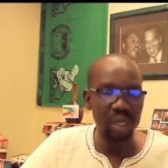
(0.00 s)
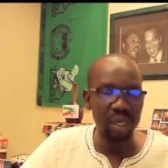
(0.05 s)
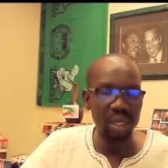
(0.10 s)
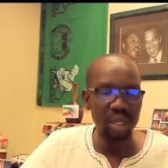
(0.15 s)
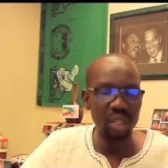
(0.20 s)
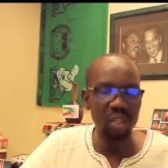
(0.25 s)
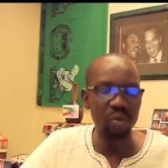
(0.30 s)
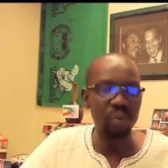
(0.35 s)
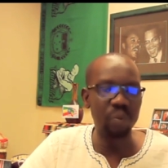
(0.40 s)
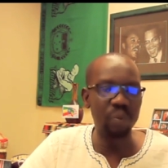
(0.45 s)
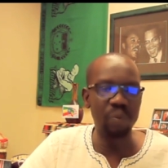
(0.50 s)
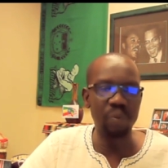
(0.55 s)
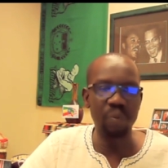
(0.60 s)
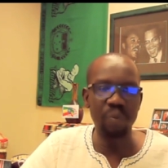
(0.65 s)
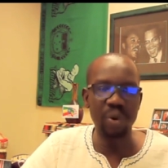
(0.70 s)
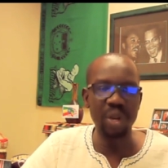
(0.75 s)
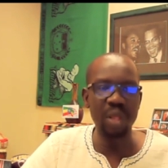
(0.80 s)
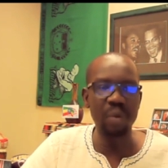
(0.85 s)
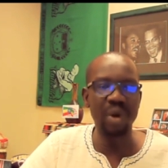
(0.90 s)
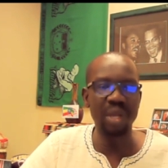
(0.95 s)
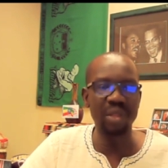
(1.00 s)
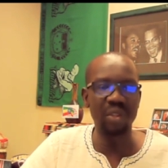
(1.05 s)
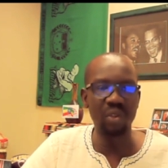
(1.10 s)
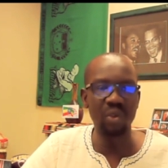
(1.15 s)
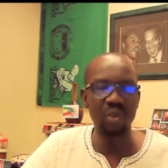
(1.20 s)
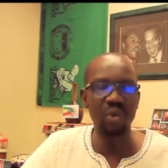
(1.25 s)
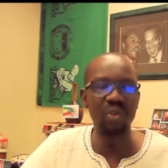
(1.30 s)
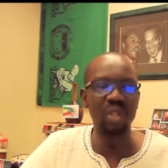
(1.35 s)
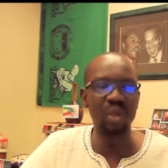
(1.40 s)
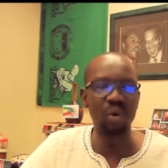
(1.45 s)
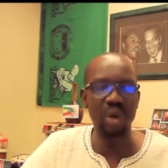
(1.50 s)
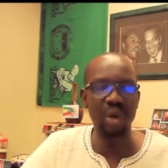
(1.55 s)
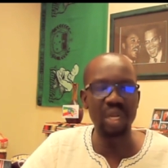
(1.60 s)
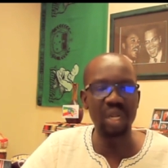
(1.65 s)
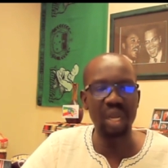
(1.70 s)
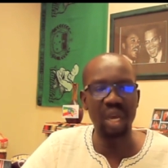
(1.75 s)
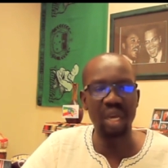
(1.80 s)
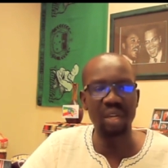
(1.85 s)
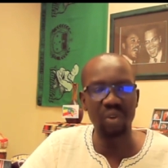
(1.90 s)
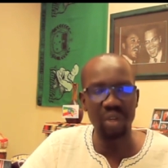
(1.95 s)
is pretty much using one
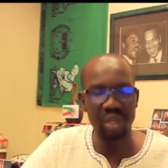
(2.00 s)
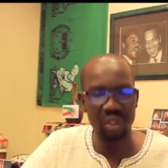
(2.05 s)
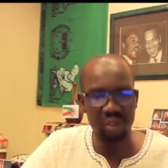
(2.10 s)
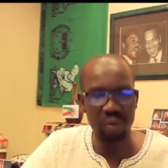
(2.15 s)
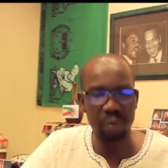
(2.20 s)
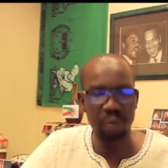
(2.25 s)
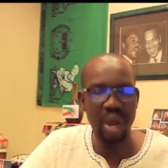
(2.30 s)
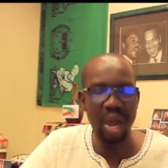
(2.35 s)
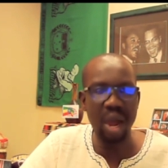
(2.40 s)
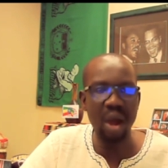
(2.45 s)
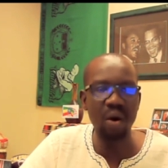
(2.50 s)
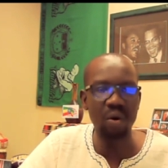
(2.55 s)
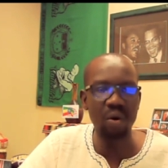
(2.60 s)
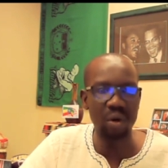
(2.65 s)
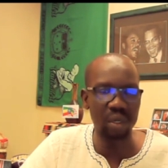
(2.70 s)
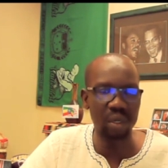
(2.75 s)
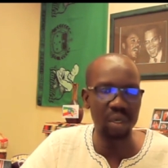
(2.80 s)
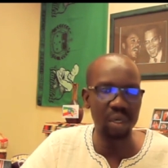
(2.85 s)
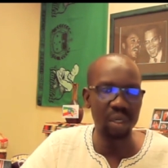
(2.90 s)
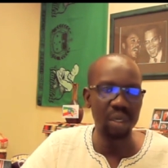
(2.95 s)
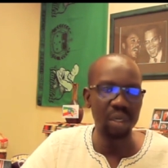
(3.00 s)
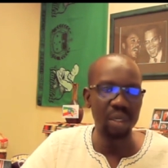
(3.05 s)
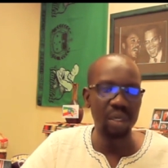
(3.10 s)
country's power